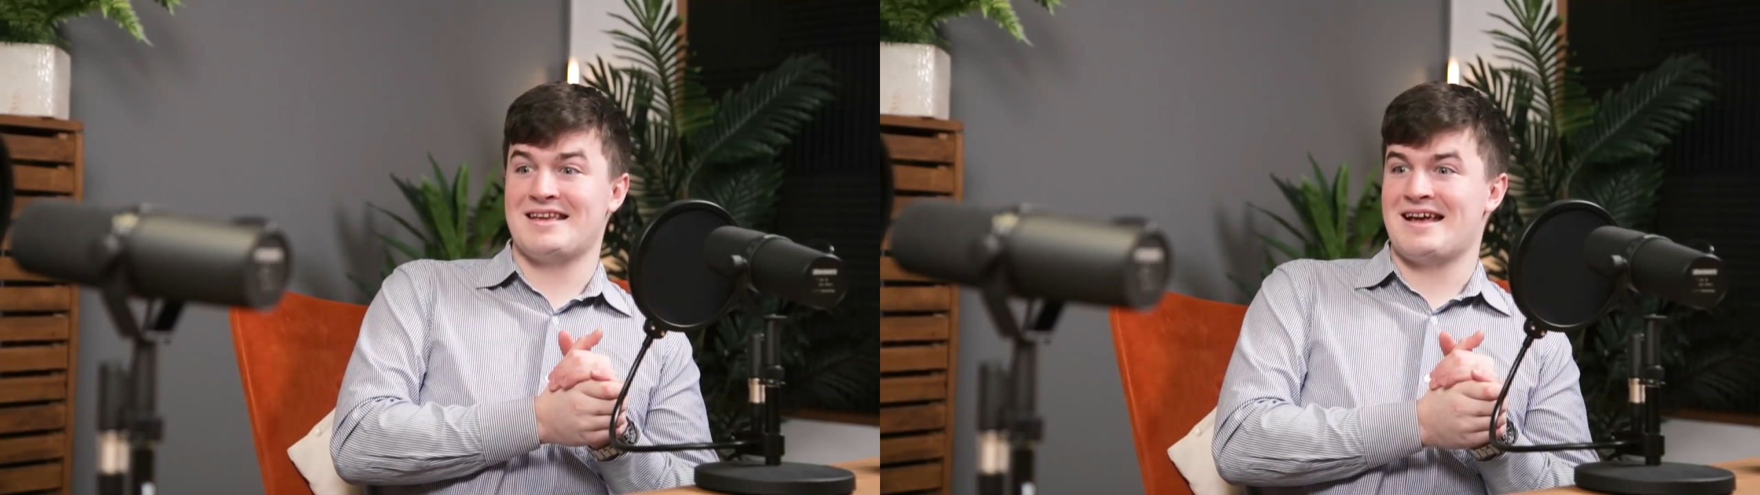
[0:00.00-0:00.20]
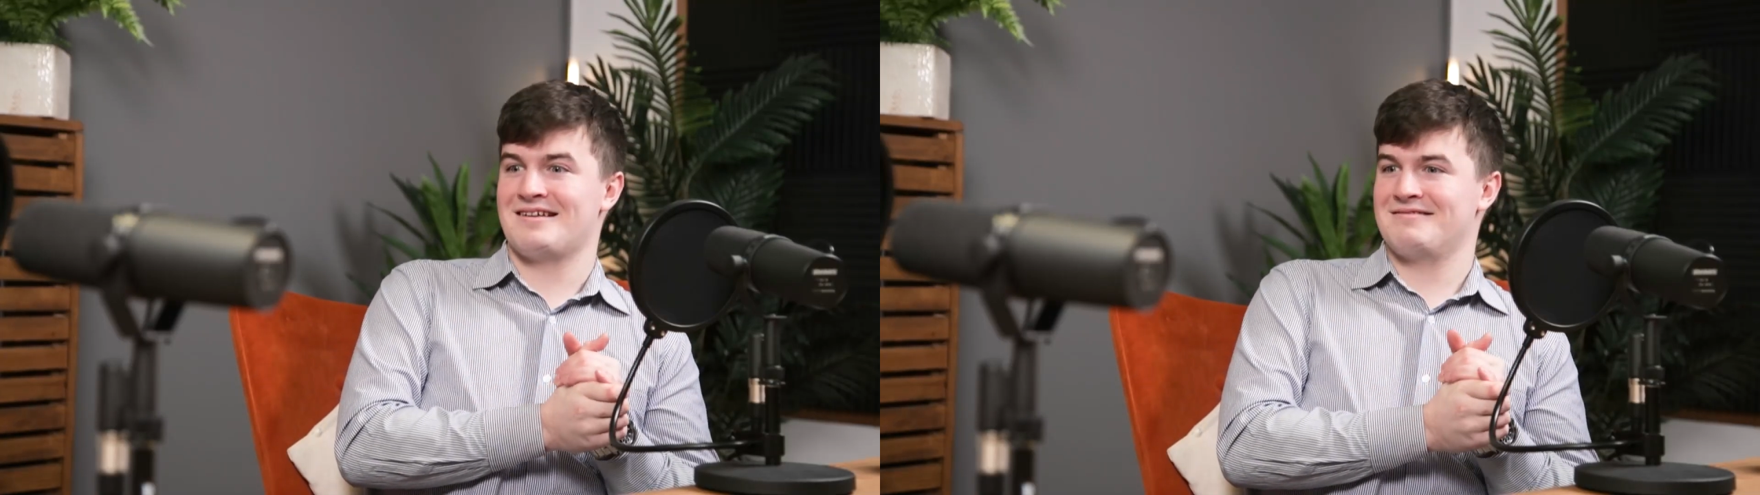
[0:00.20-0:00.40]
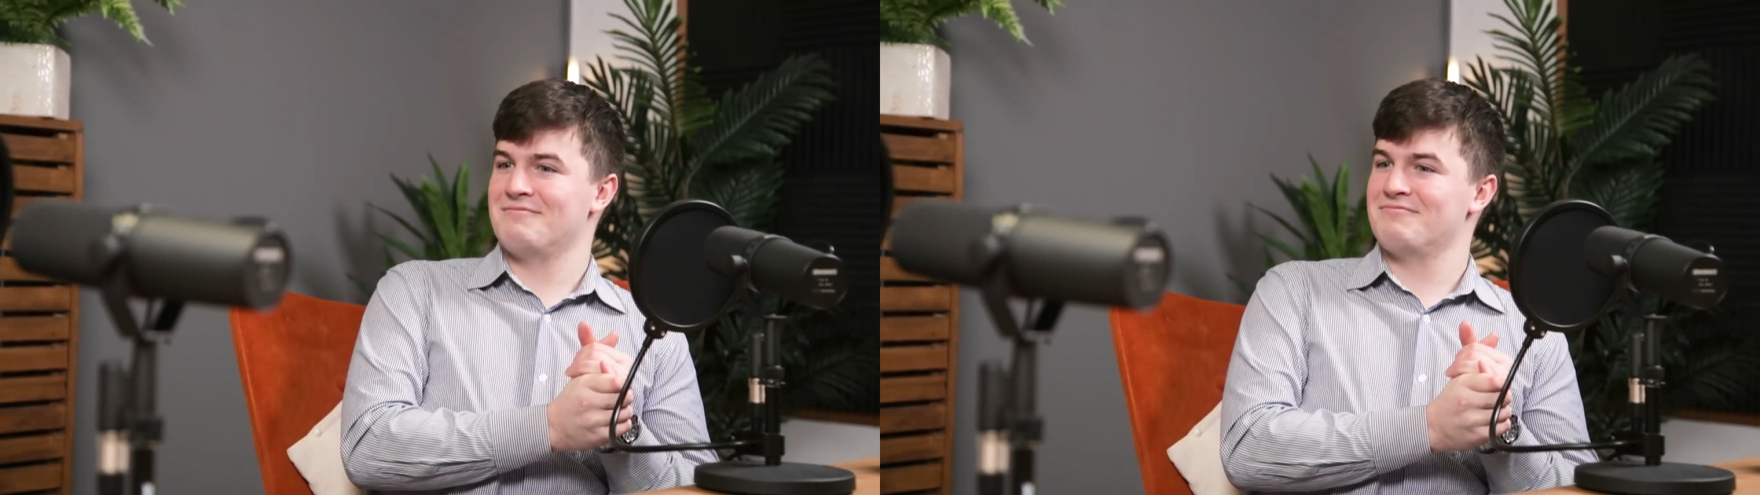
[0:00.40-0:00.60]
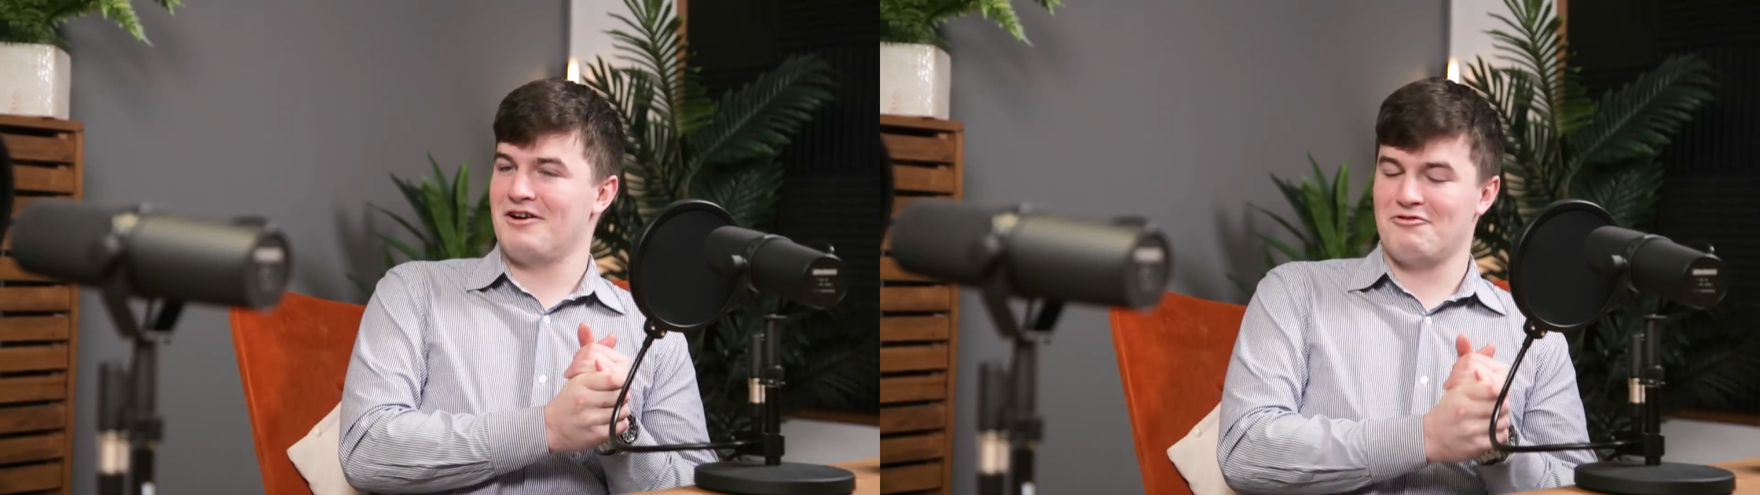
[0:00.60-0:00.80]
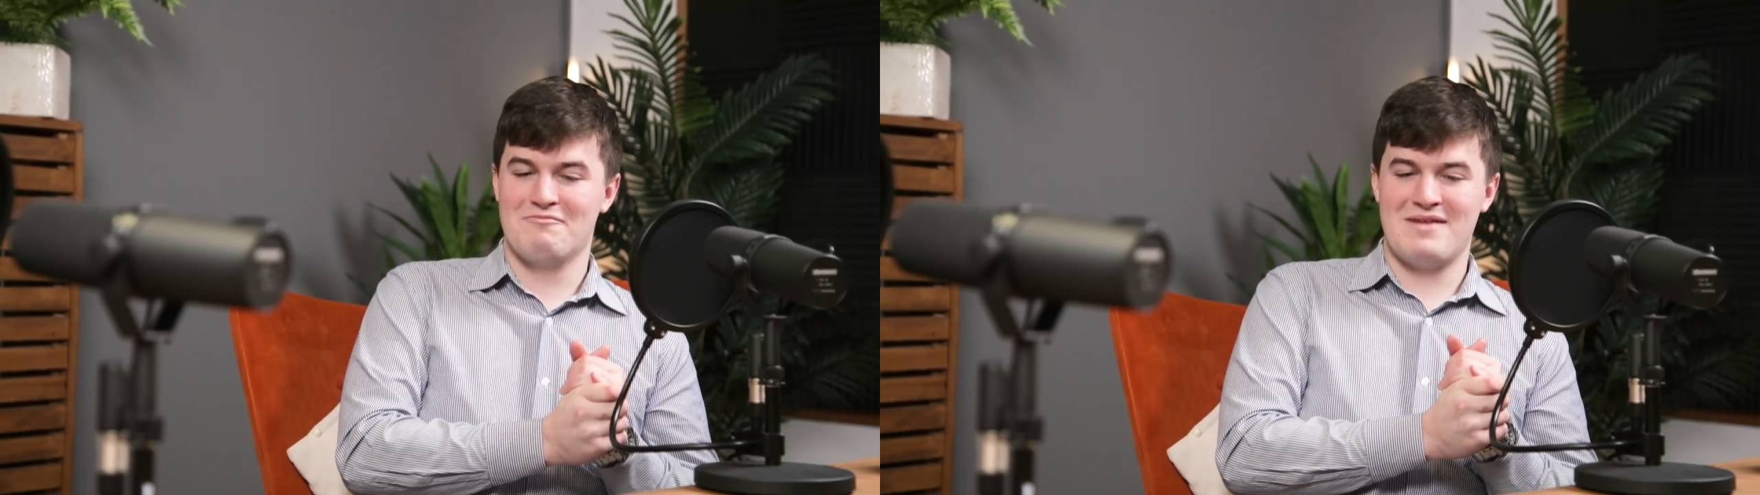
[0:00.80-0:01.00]
Yeah, a
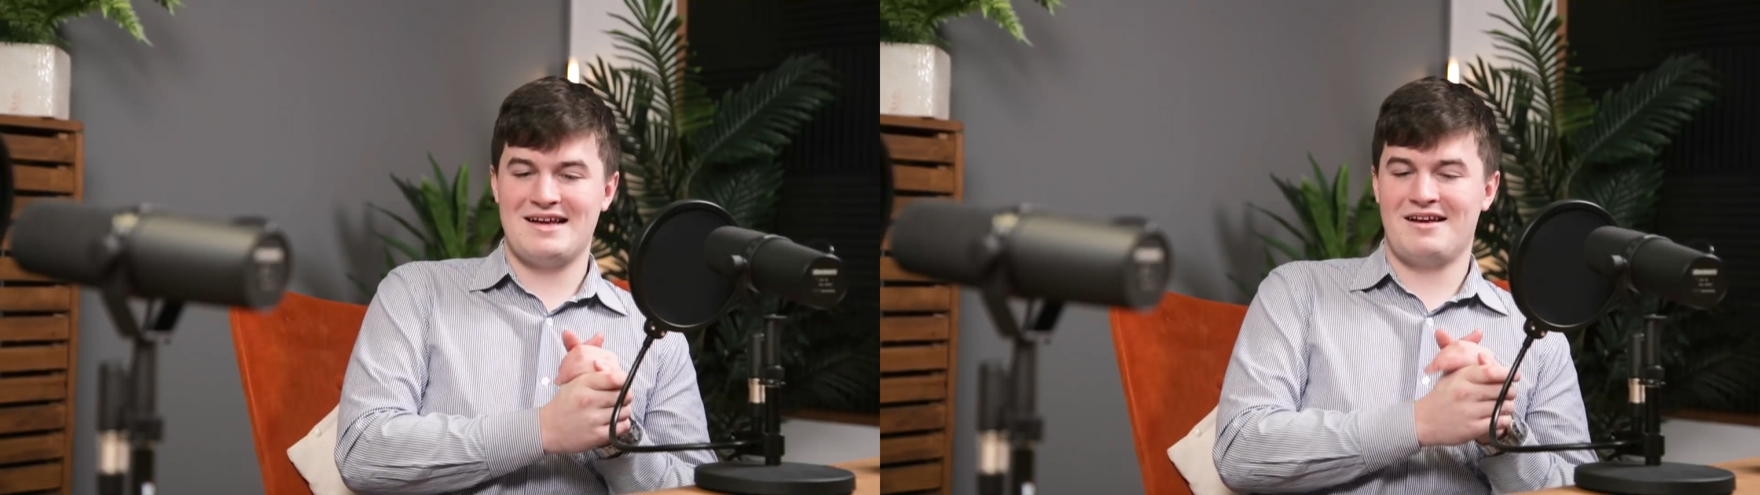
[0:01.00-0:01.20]
guy called Matt.